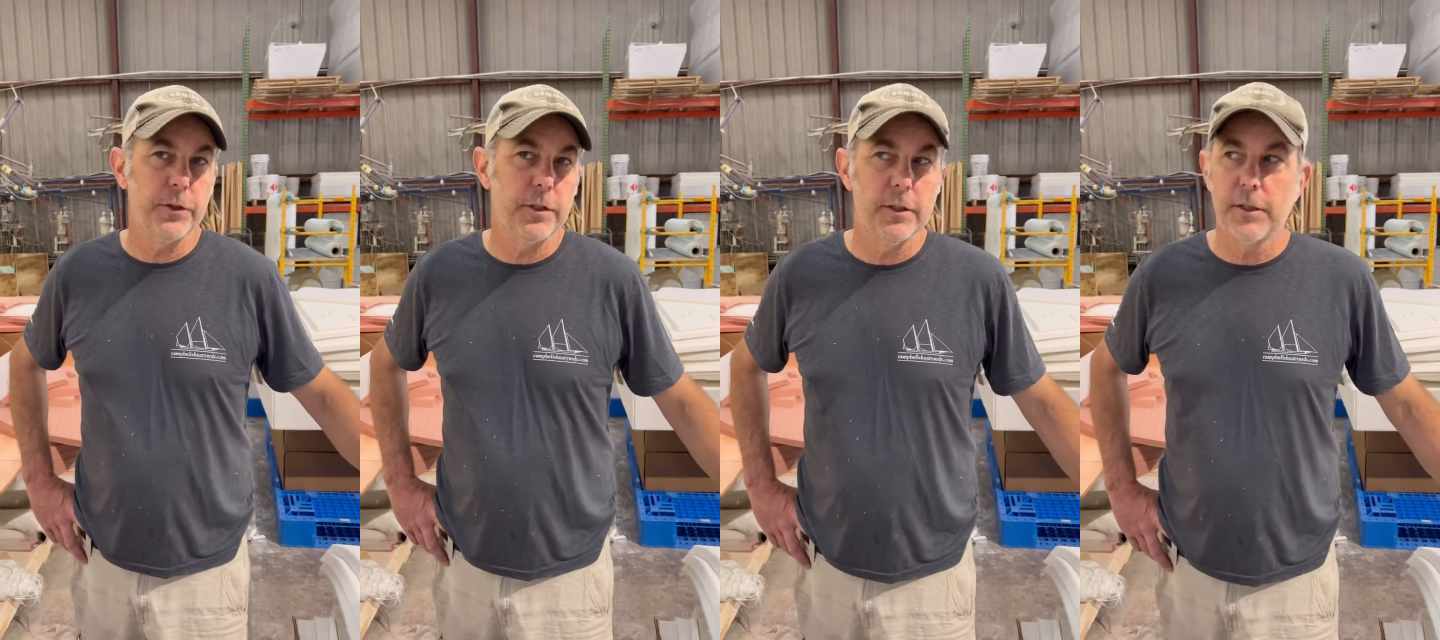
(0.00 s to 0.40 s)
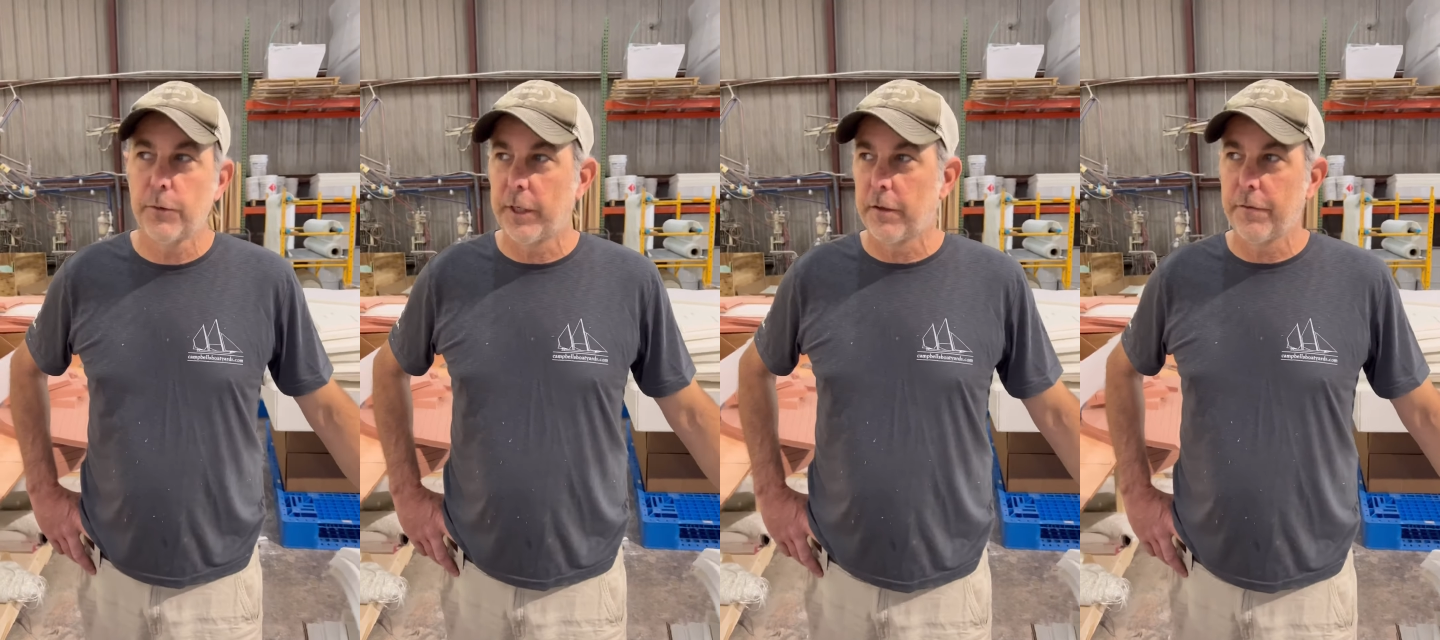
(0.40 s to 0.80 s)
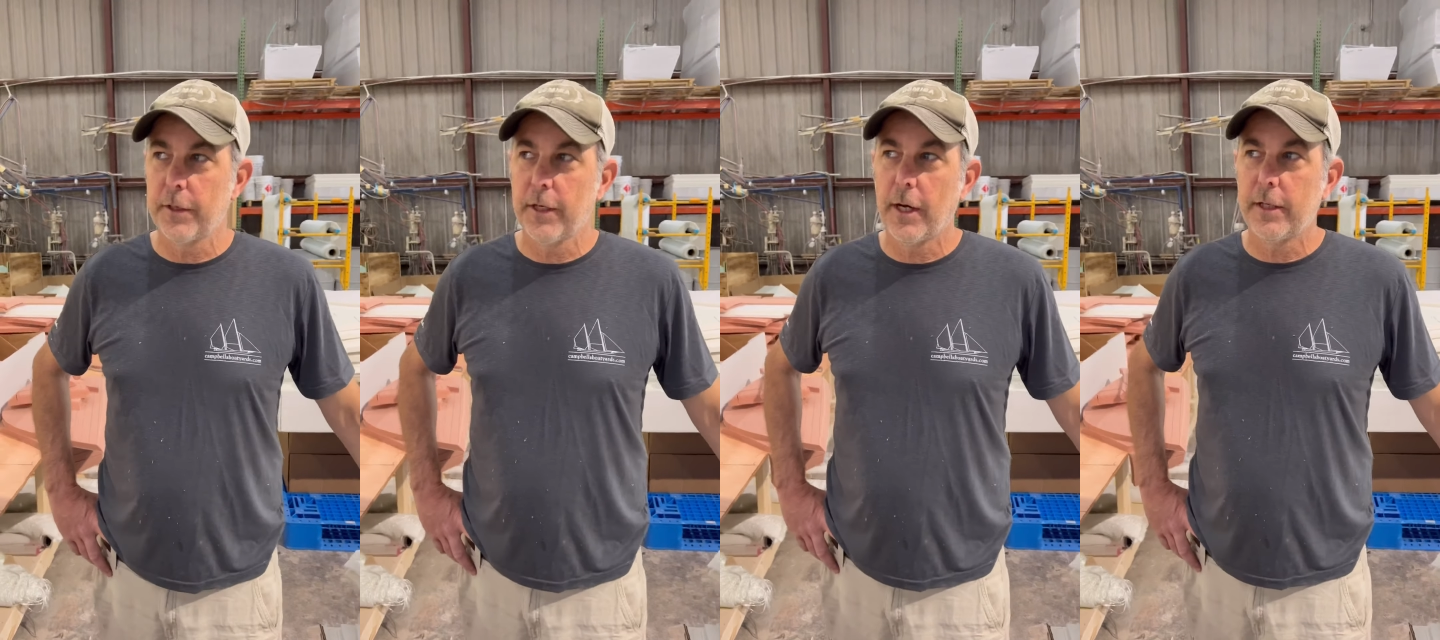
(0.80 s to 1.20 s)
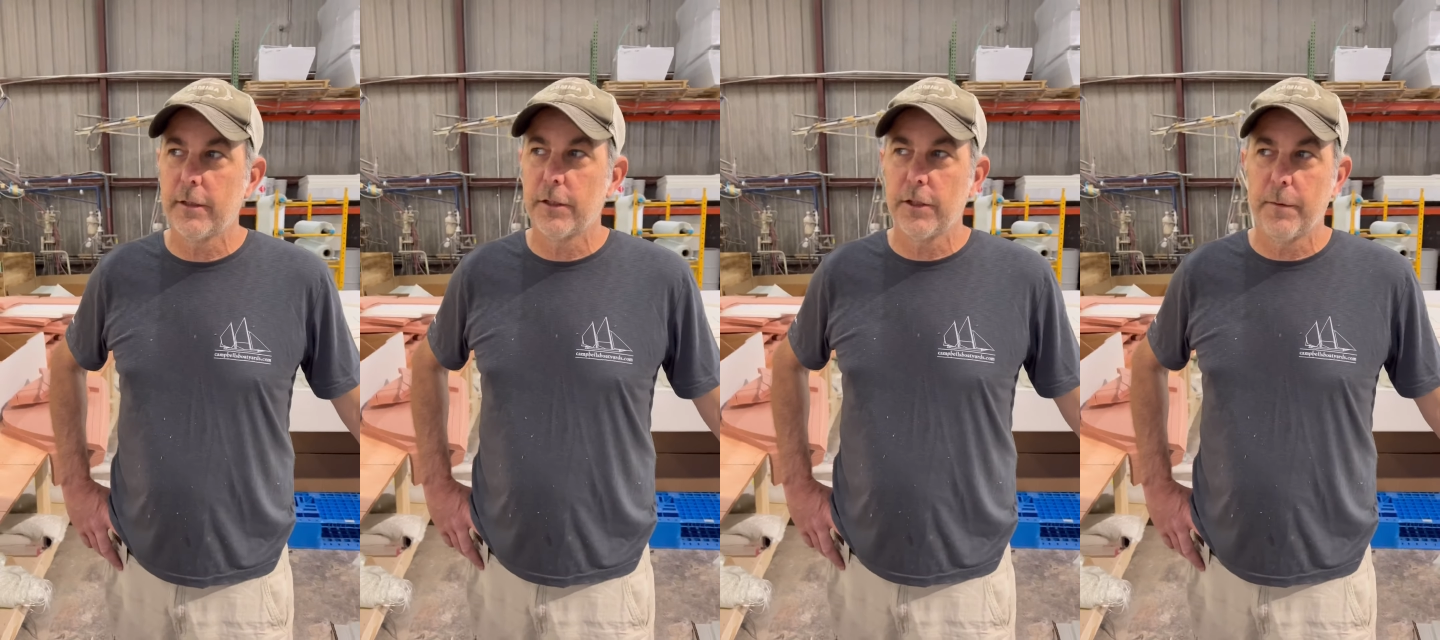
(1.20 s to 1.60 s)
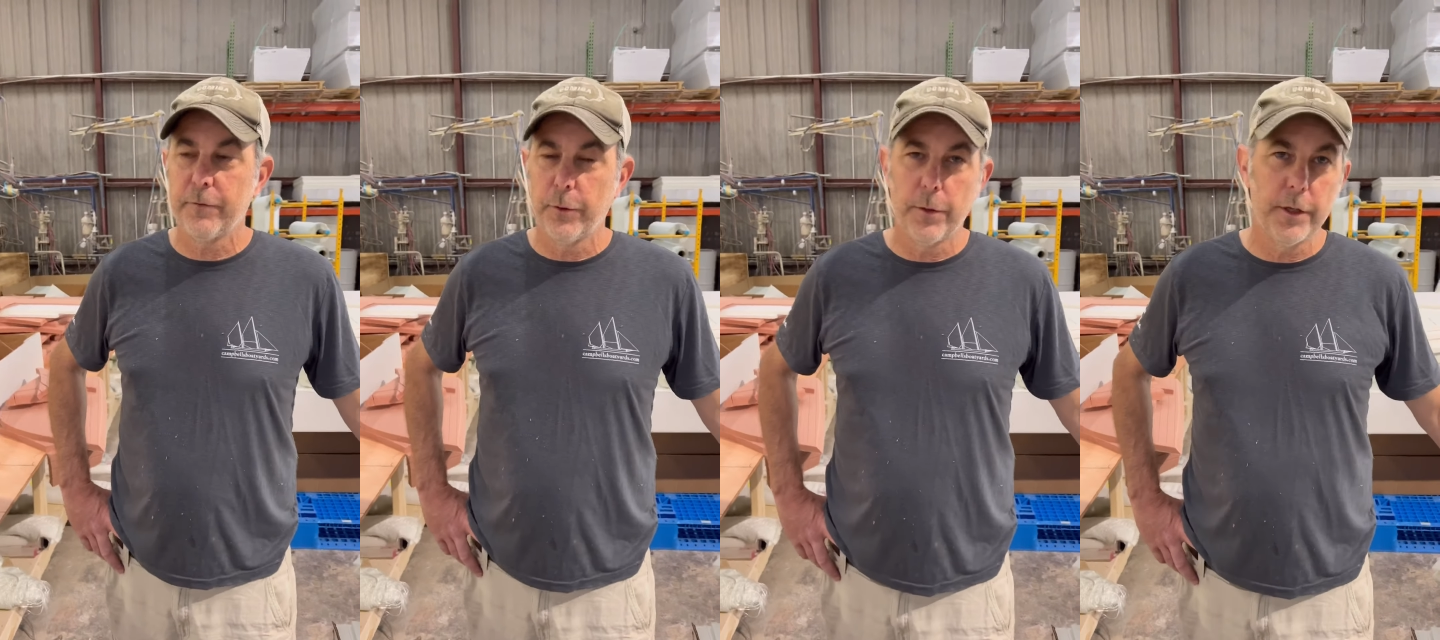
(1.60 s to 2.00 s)
it's quicker for the guys on the shop
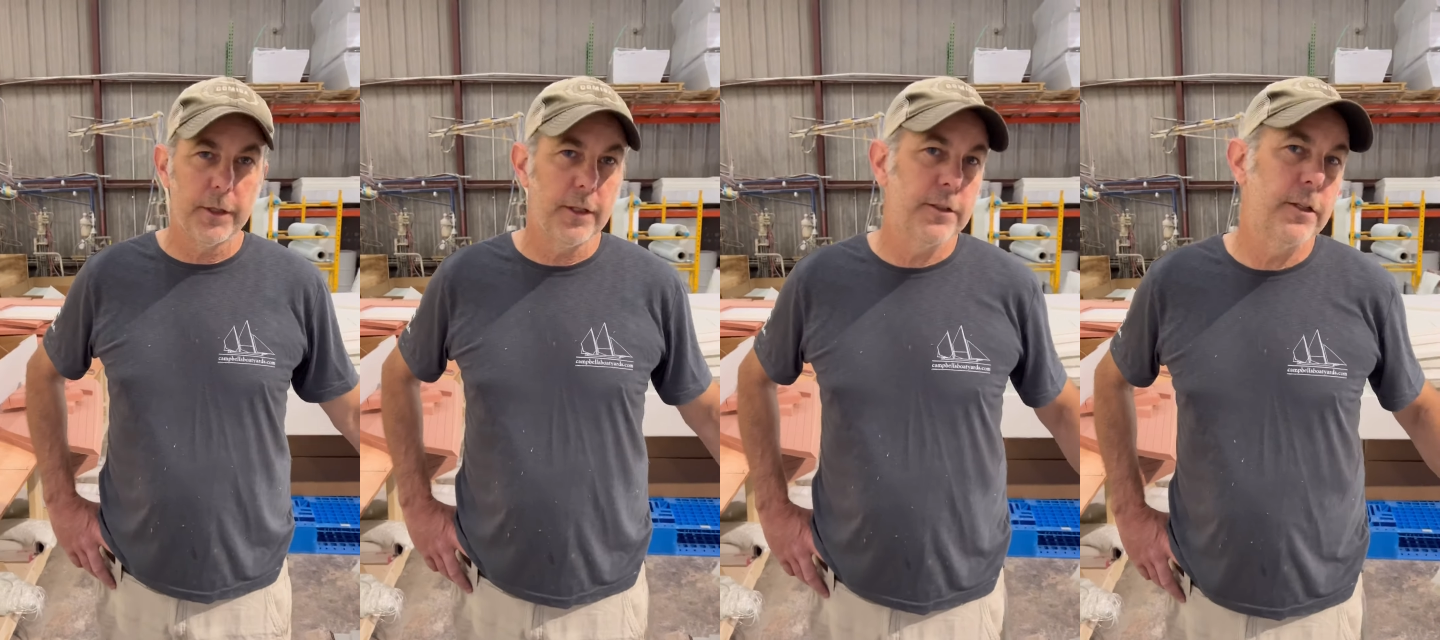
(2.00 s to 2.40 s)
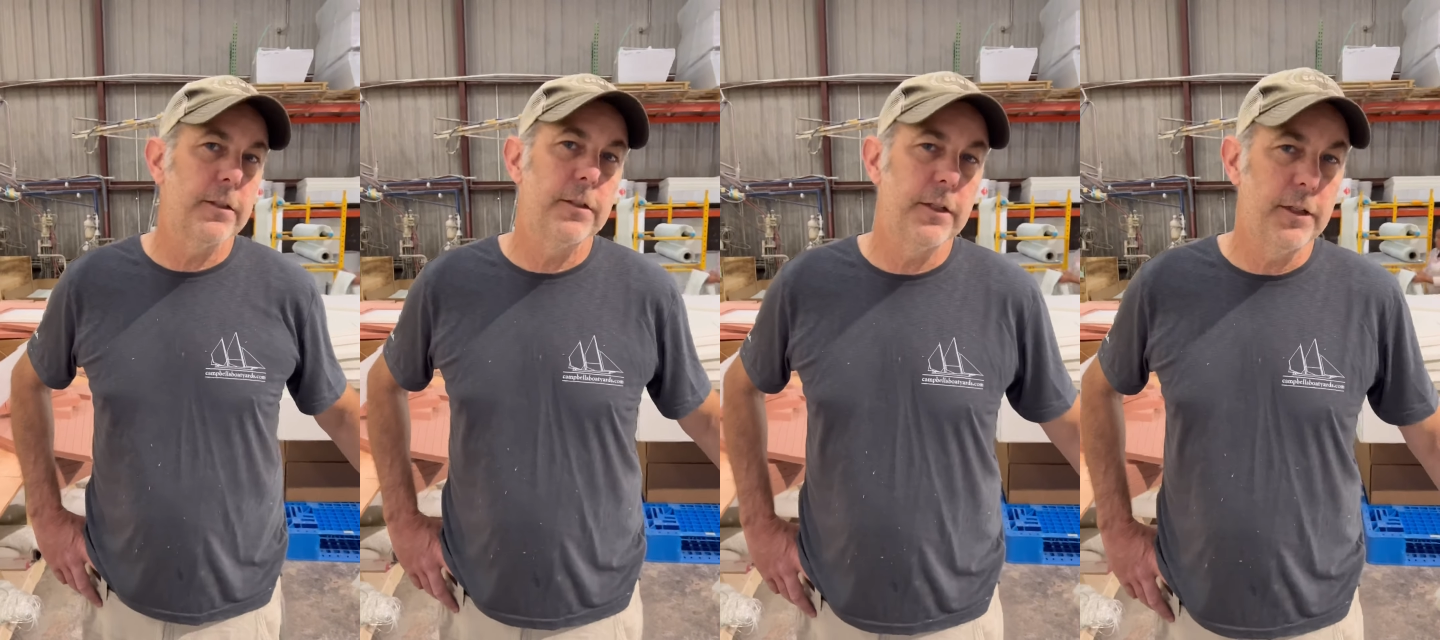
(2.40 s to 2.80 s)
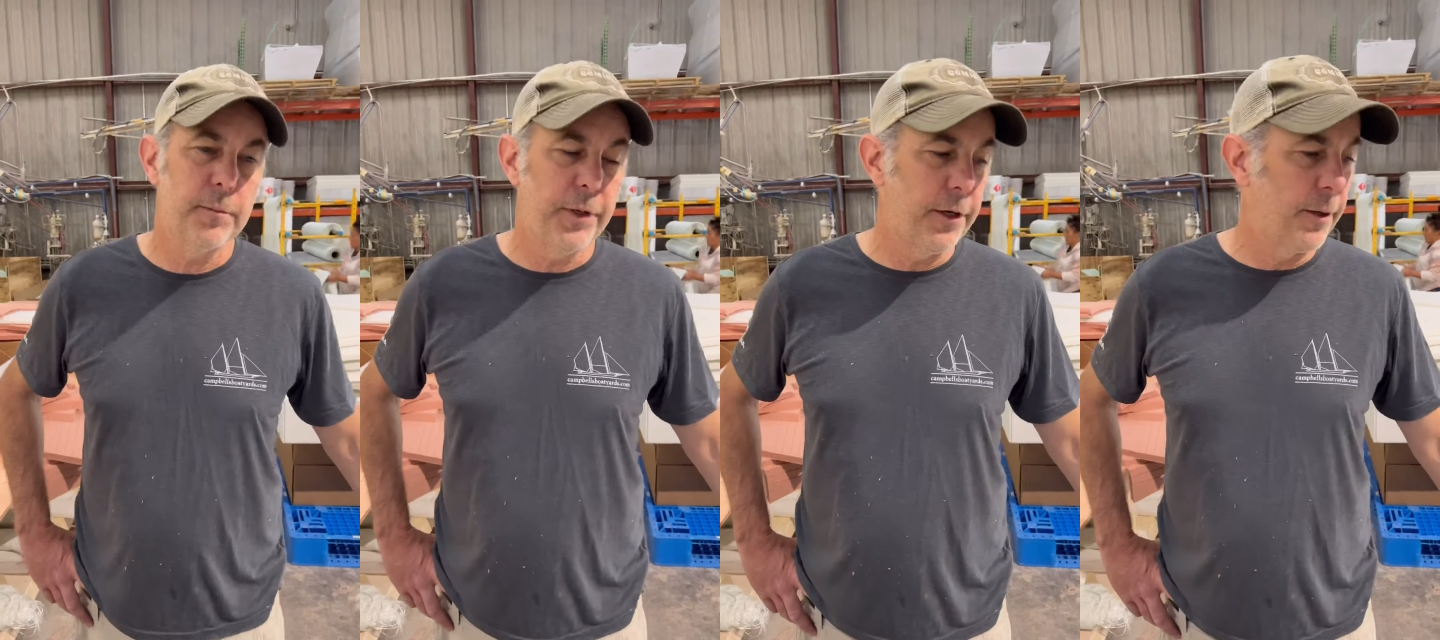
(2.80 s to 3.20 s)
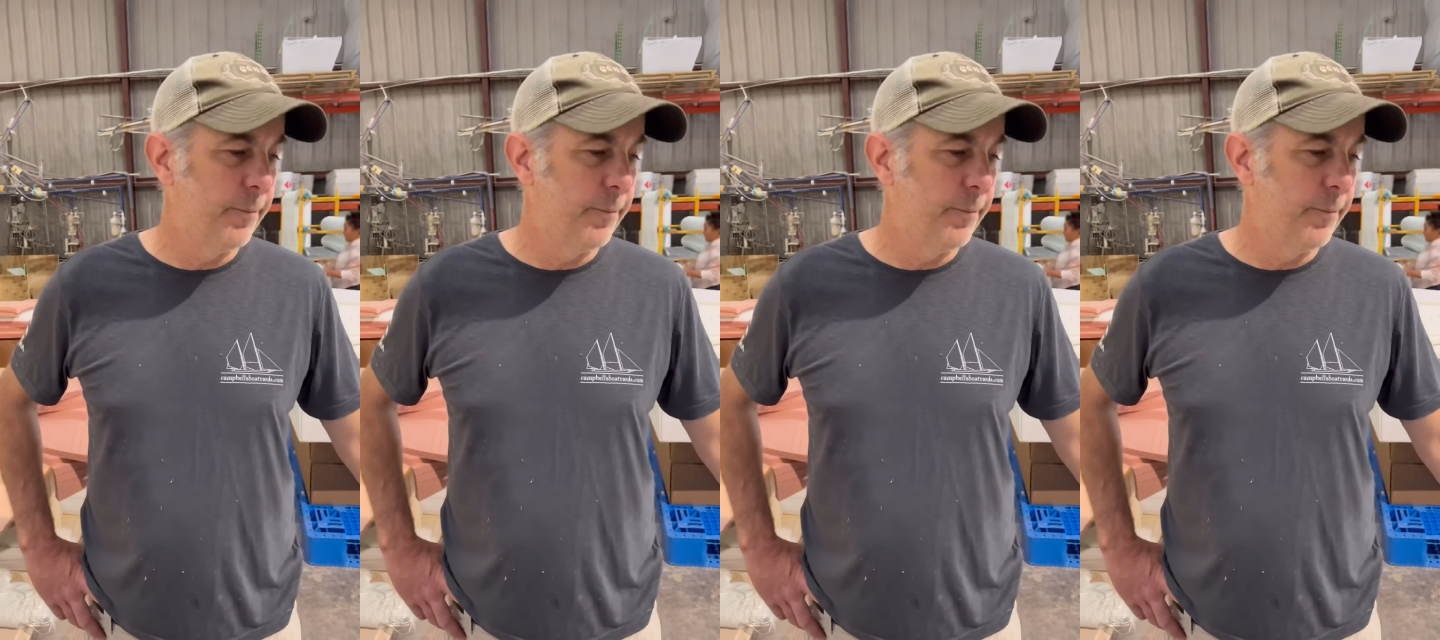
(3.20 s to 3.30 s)
floor, and the consistency is better.